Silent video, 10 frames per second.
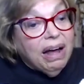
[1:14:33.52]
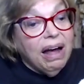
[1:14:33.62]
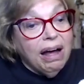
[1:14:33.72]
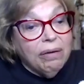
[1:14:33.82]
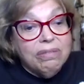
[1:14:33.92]

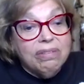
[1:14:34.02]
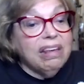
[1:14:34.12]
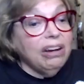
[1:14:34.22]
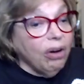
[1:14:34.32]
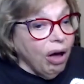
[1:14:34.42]

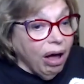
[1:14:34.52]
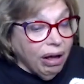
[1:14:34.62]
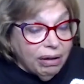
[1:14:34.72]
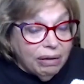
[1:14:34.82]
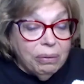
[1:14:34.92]

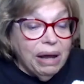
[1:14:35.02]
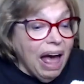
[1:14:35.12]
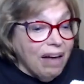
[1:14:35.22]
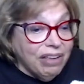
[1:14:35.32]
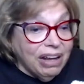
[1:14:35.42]
CEDAW, we
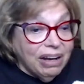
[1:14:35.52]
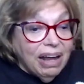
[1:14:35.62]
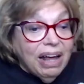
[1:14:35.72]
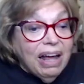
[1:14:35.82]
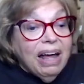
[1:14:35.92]
haven't.
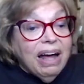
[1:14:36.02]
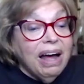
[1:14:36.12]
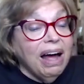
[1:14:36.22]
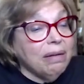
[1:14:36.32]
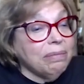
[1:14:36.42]

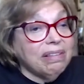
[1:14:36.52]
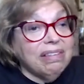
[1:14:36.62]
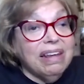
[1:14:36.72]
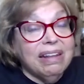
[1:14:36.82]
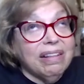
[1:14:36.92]

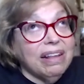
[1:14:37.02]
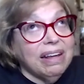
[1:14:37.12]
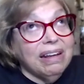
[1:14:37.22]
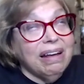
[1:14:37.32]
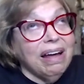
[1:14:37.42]
Rights
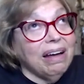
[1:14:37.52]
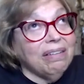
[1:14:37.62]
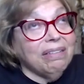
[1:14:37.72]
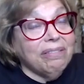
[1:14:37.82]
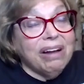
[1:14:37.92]

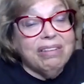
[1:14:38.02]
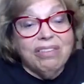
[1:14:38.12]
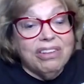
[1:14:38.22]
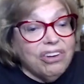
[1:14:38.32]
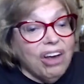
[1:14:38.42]
of
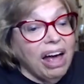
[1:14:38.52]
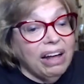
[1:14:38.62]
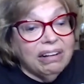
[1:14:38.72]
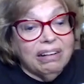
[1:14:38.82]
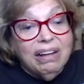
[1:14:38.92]
the
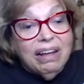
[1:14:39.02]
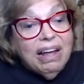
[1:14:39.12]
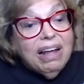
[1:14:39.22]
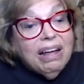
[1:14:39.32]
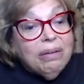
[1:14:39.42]
Child,
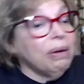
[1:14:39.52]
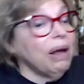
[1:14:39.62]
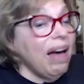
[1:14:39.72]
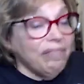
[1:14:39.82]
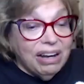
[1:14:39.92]
we
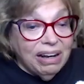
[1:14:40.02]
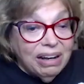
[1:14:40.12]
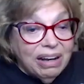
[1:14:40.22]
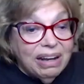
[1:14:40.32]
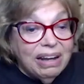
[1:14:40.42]
haven't.
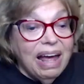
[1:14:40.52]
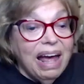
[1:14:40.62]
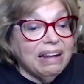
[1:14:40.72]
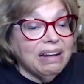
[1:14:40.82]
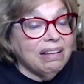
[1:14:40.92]

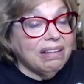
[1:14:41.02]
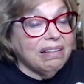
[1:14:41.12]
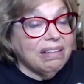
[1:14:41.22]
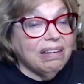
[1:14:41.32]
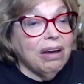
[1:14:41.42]
And
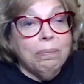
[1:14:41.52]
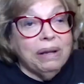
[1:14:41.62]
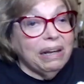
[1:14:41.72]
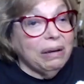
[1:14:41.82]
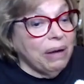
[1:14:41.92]

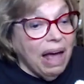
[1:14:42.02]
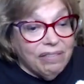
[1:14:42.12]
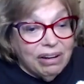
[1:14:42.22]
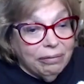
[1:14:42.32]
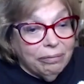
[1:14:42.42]
CRPD, we haven't.